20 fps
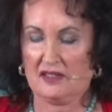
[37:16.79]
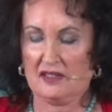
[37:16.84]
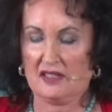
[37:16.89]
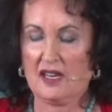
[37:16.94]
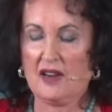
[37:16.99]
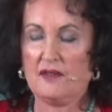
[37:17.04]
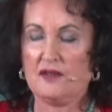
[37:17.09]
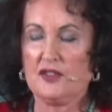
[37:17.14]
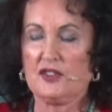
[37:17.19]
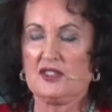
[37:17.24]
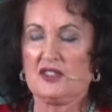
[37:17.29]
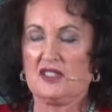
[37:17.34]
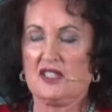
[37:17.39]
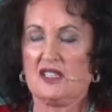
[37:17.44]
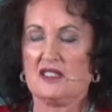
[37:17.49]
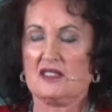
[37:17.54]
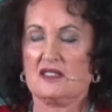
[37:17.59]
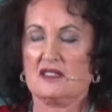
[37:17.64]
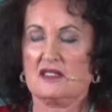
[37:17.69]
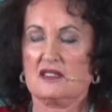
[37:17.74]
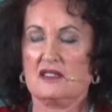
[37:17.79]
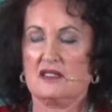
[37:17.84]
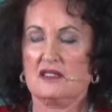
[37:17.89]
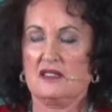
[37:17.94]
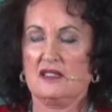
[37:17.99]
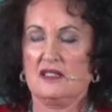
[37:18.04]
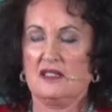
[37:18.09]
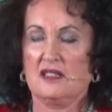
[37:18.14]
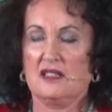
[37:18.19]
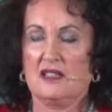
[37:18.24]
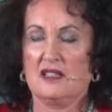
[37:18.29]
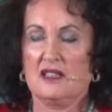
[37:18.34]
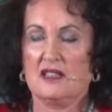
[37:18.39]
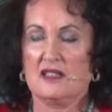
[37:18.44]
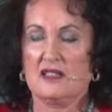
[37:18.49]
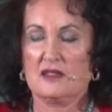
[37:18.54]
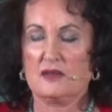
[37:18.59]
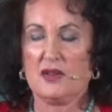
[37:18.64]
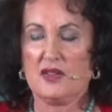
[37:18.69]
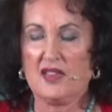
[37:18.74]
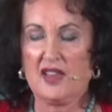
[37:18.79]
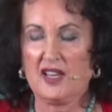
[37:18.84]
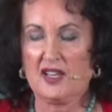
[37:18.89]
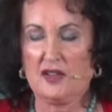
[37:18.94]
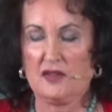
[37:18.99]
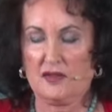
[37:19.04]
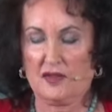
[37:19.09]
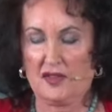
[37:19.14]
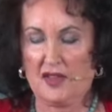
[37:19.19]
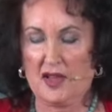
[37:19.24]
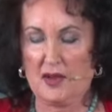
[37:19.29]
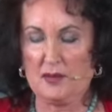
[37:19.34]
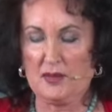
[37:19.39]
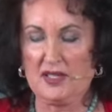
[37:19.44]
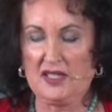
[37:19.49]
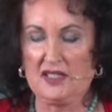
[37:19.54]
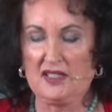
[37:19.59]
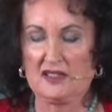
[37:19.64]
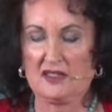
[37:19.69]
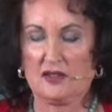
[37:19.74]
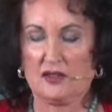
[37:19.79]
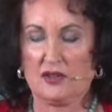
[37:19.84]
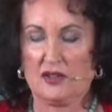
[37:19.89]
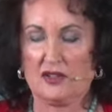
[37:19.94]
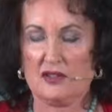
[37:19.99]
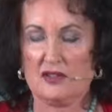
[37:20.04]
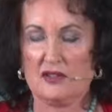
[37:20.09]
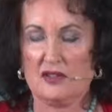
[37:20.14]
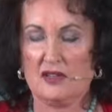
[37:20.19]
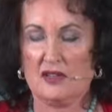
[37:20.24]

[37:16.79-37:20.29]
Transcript: Comforts us. So we thank you for that peace, Lord.